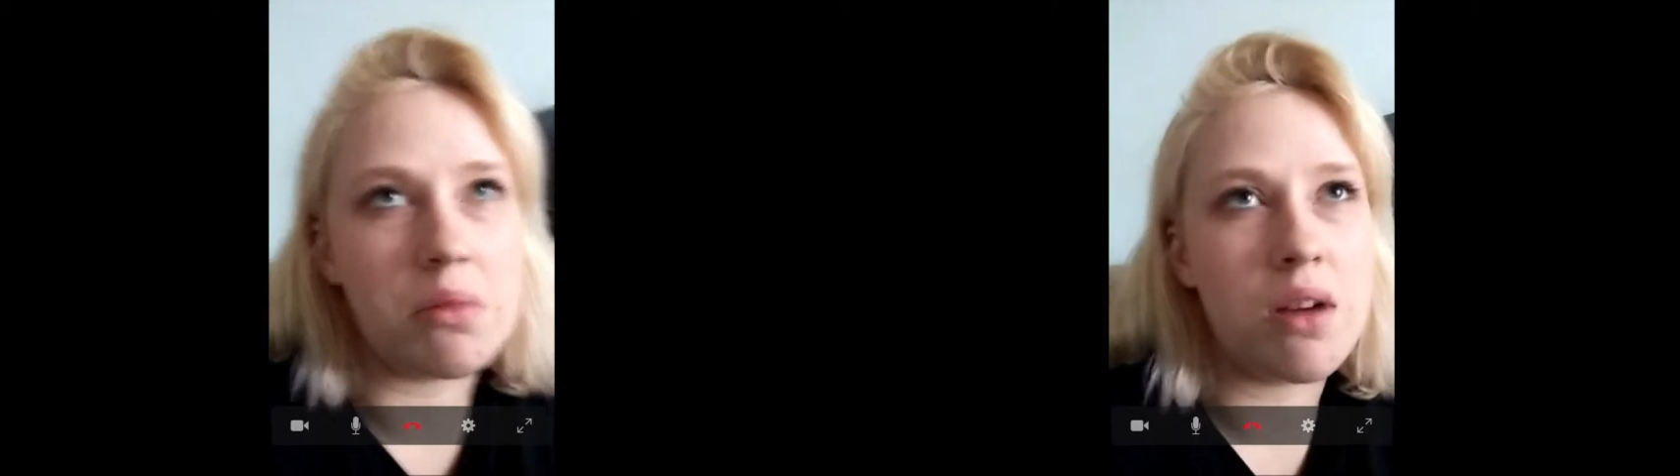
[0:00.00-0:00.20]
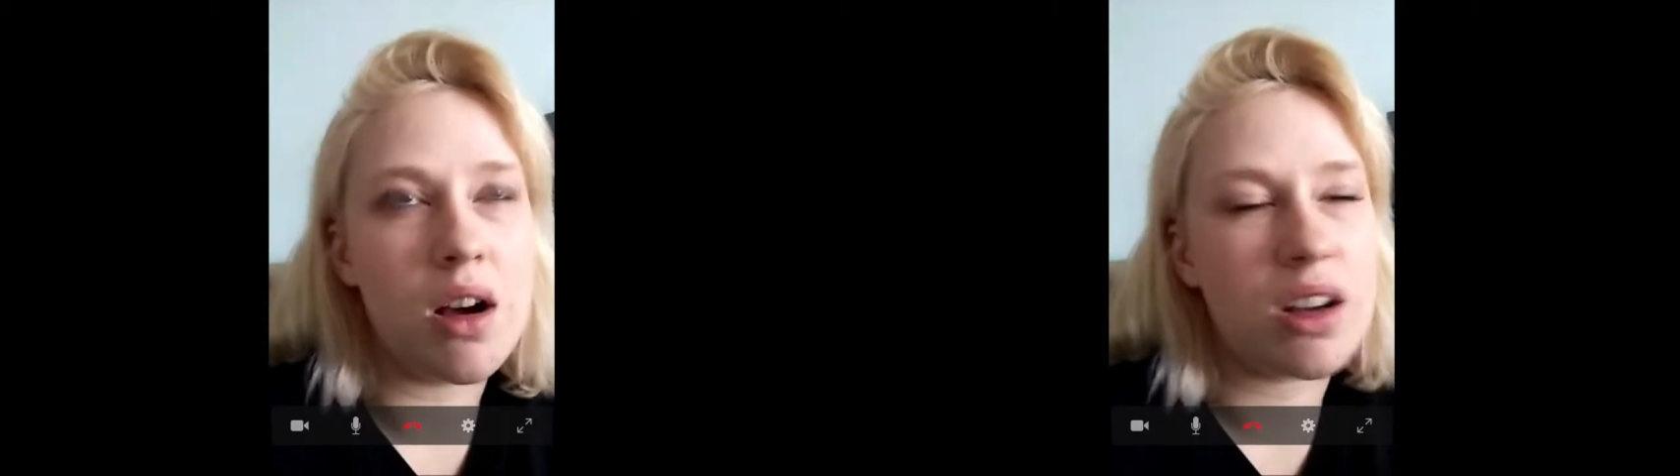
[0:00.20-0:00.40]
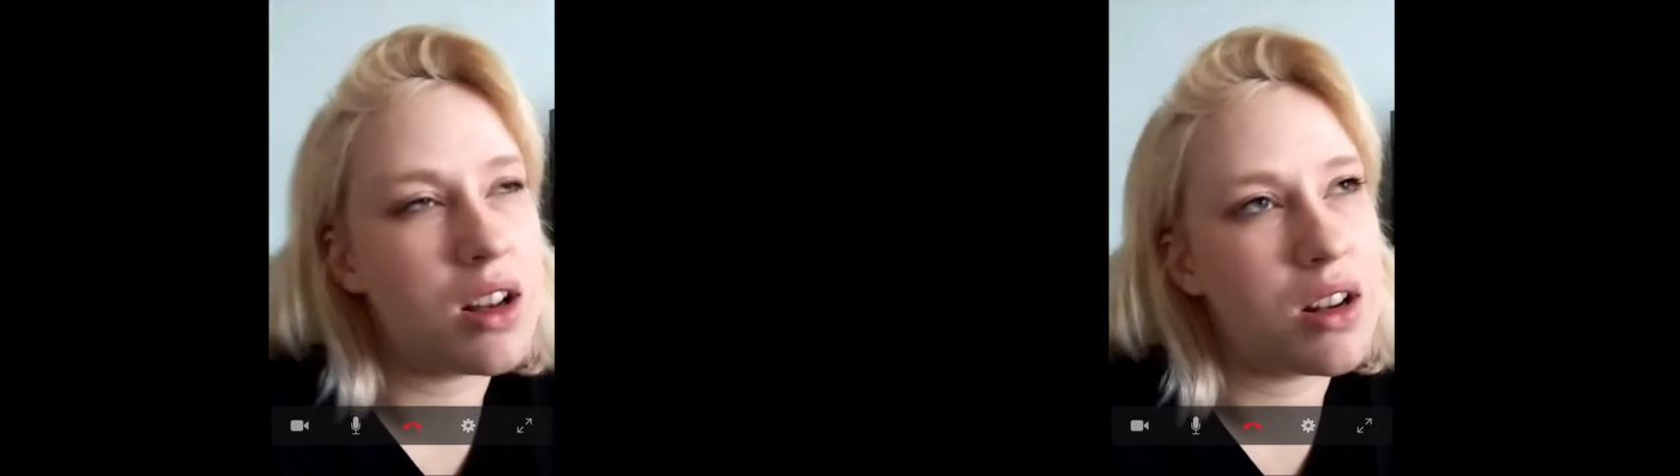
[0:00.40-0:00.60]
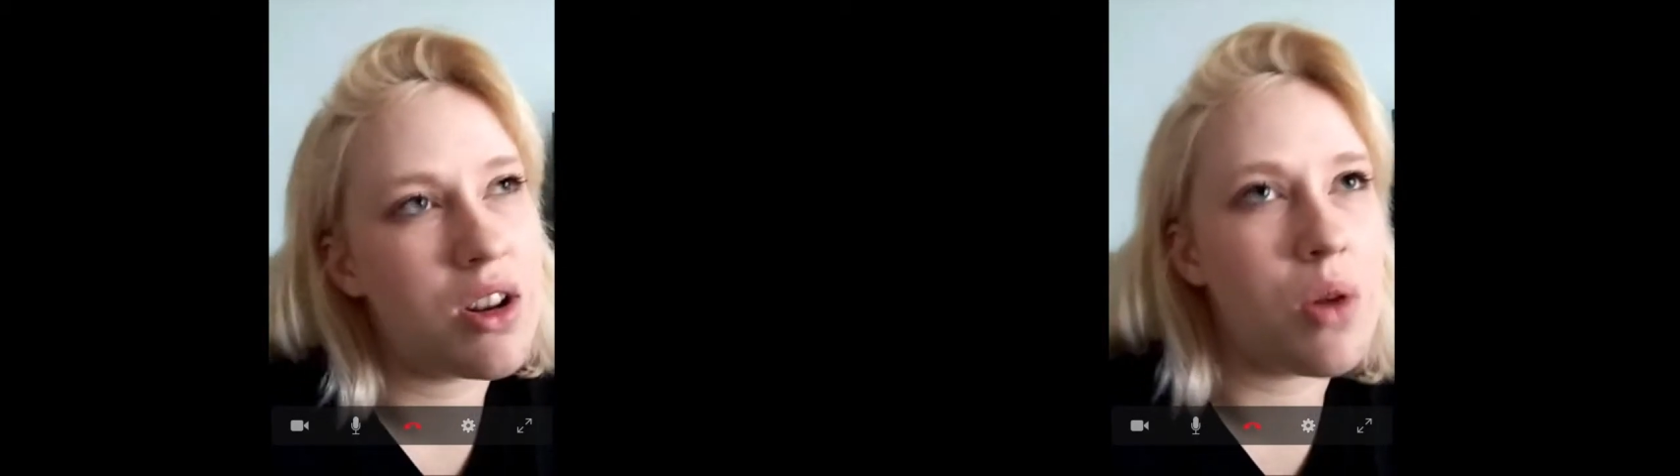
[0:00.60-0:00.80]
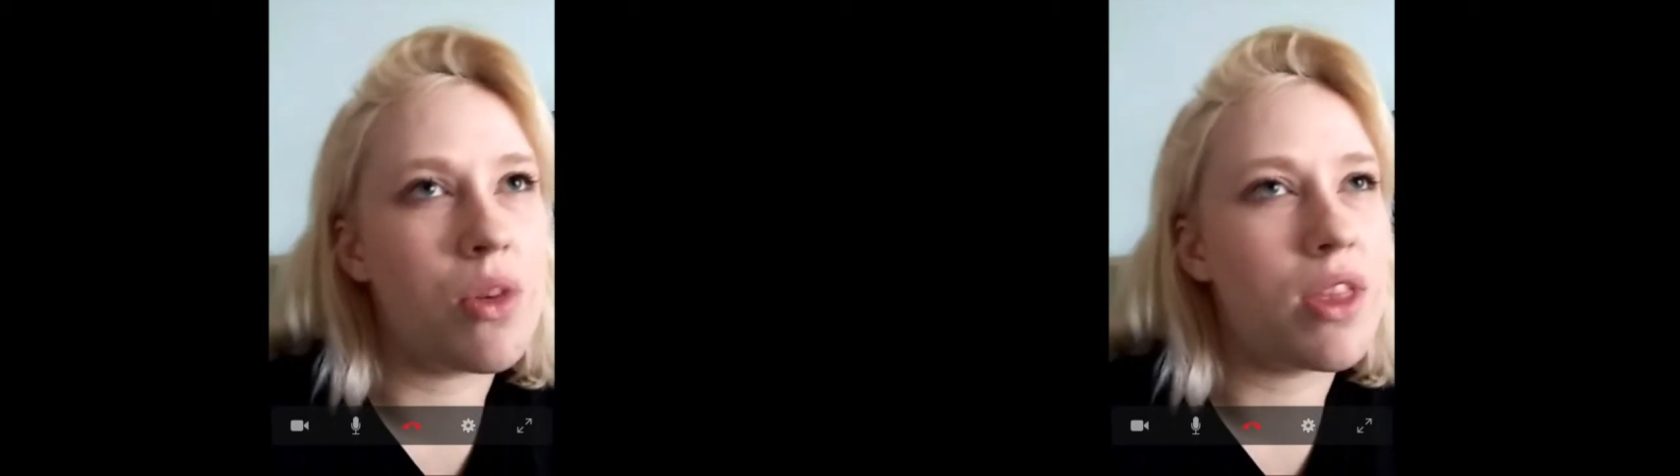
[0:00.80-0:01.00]
I kind of
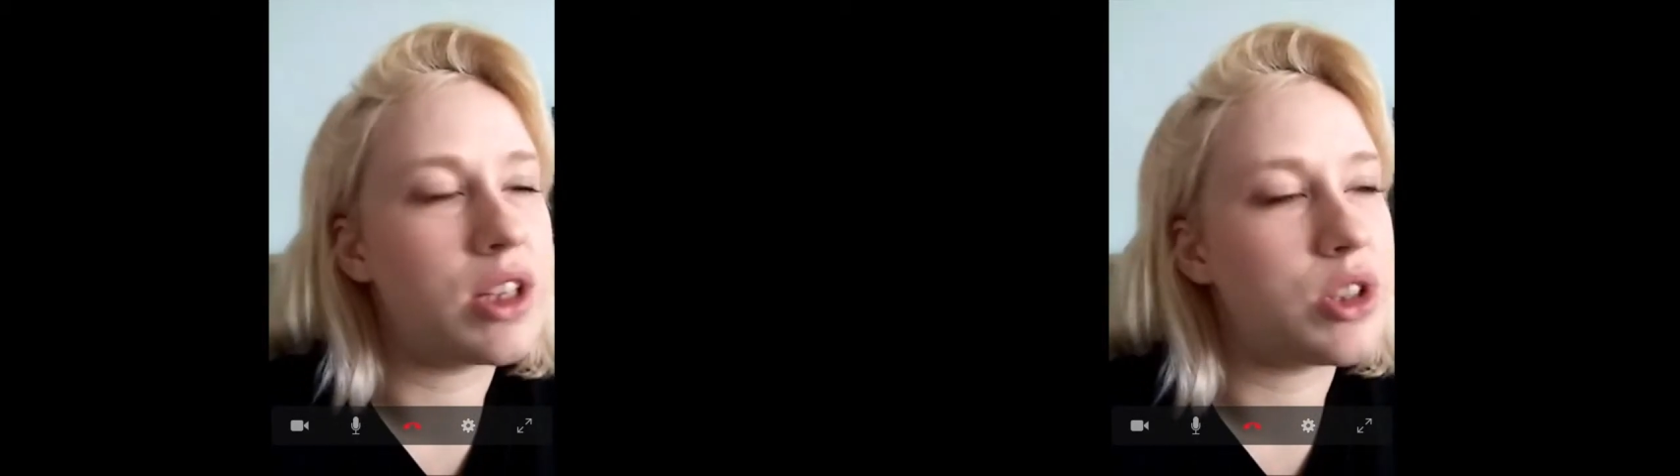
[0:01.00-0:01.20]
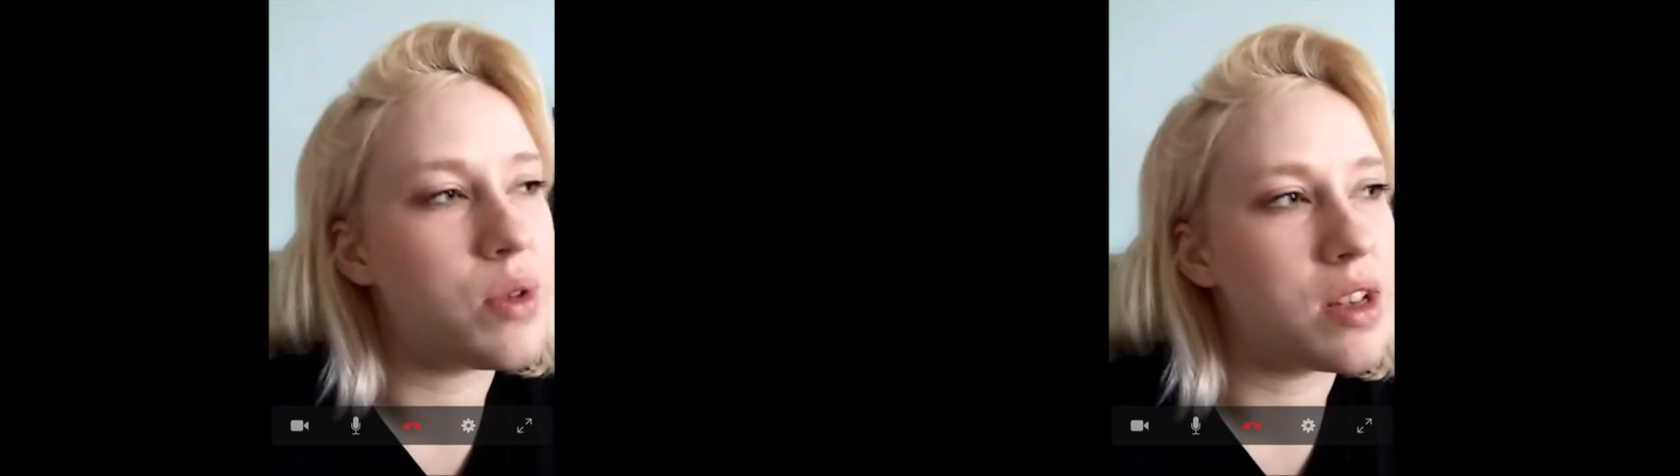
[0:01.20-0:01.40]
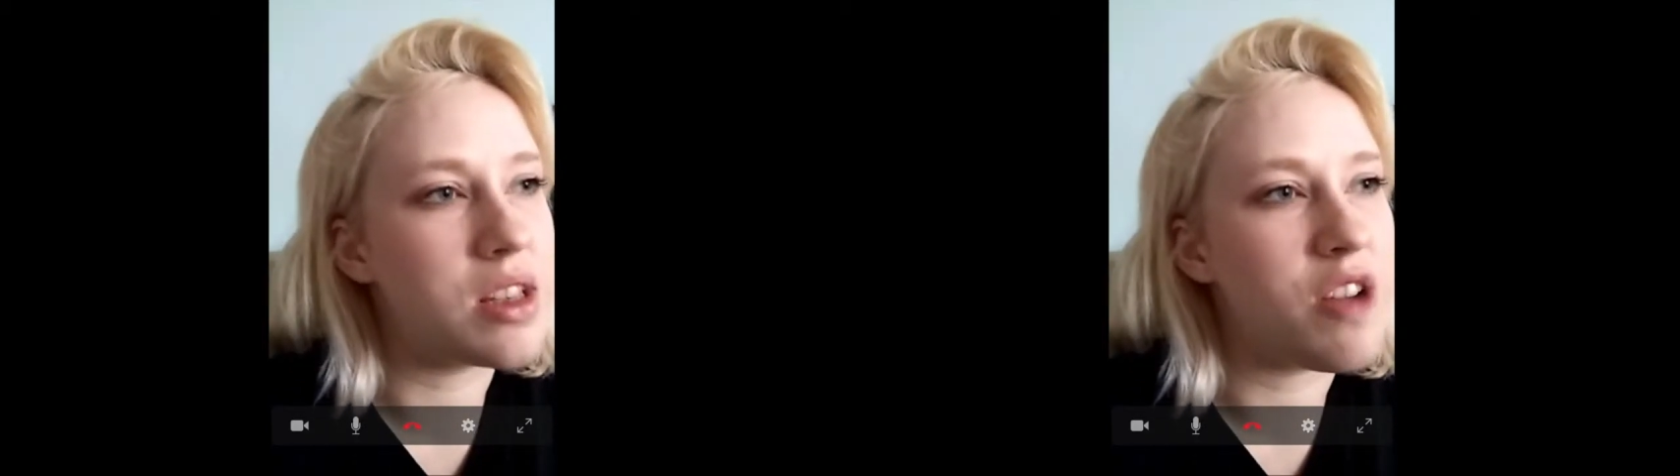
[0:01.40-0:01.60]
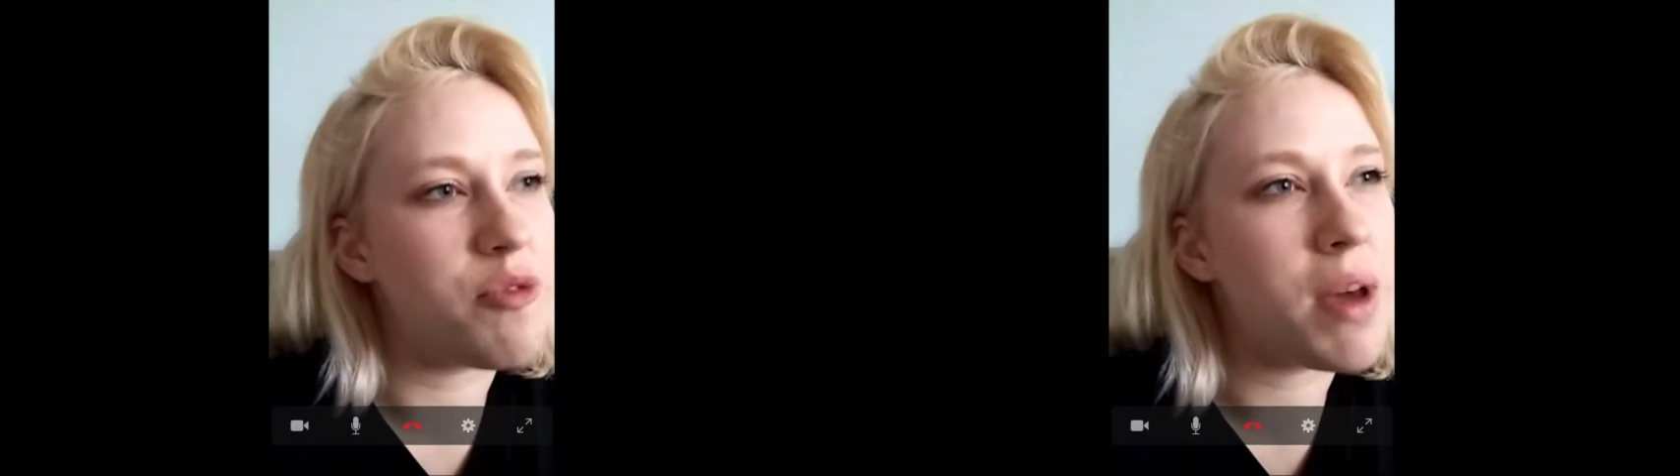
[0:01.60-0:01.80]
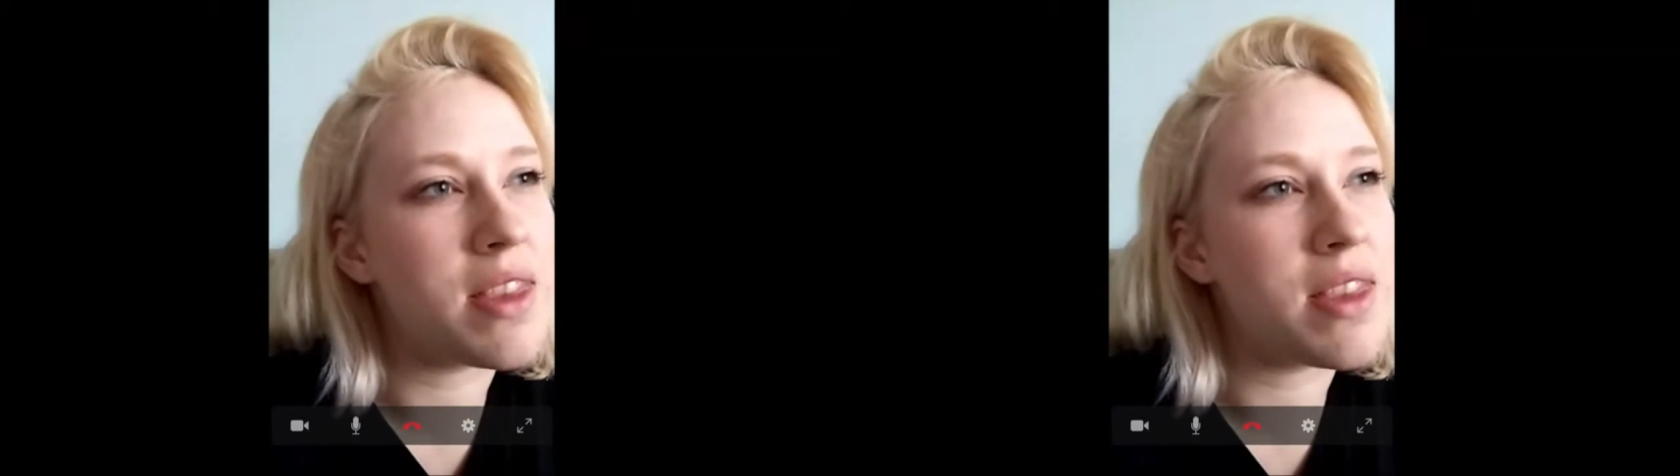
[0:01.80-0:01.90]
know what they're doing and stuff but at